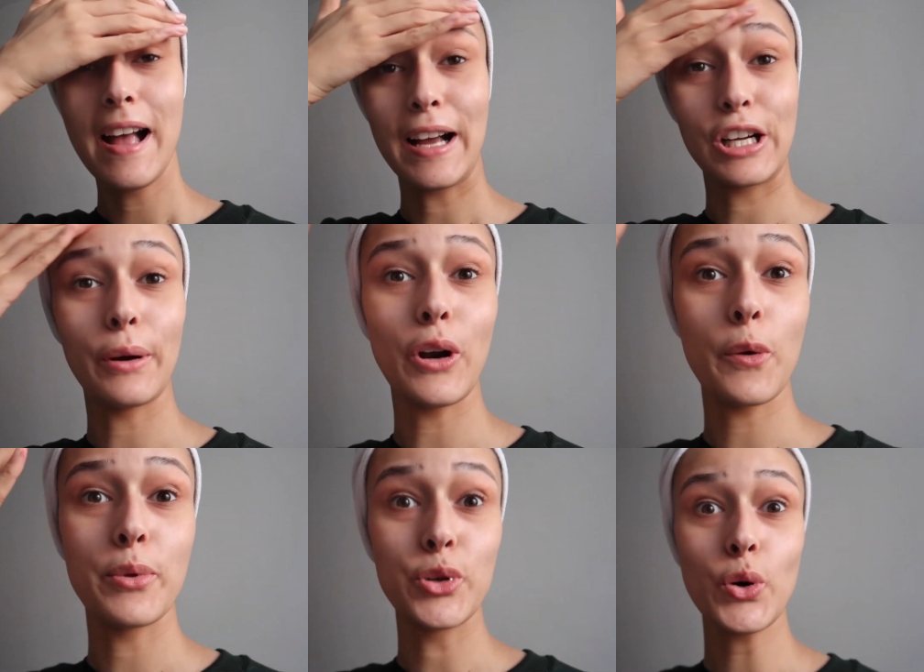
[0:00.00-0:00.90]
and go and
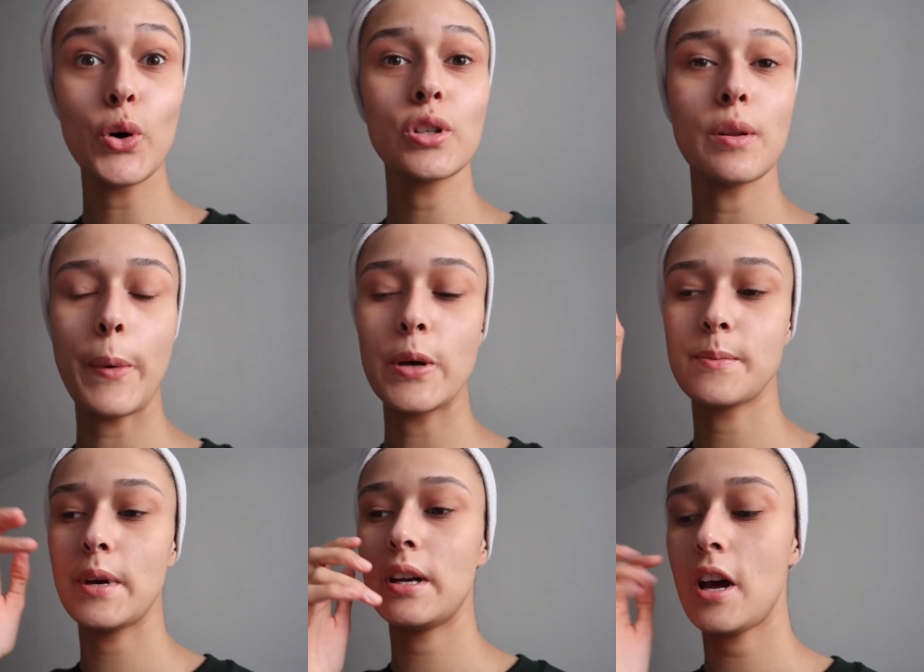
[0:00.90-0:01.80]
open the door to the
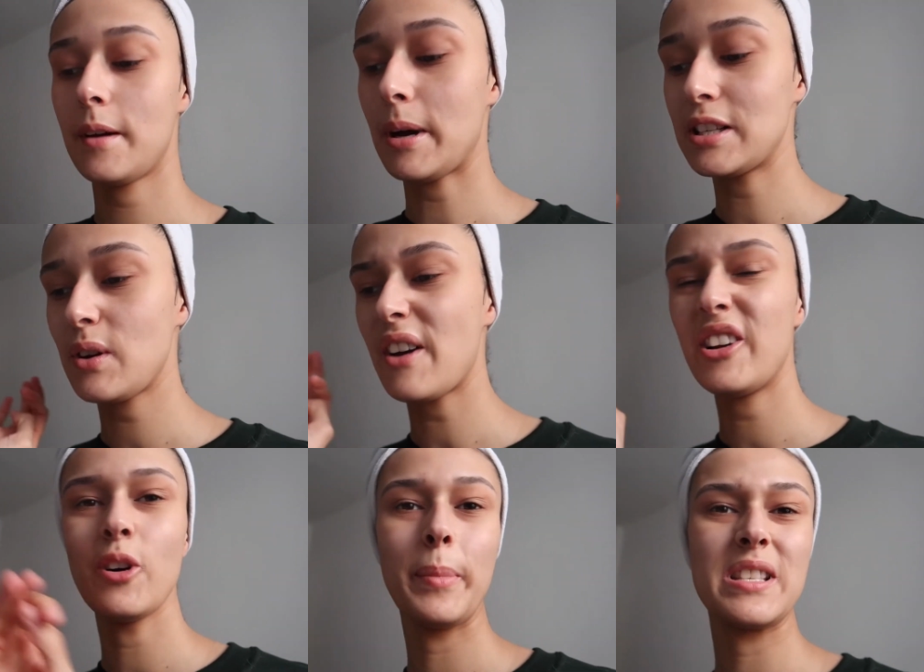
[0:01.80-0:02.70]
postman. Um, I do have a
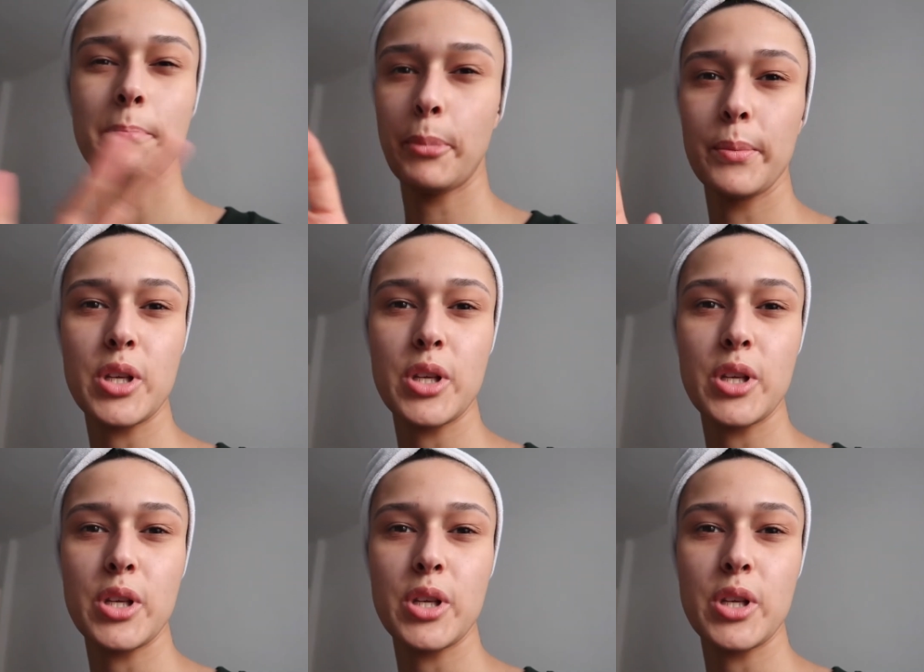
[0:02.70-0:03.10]
little bits and bobs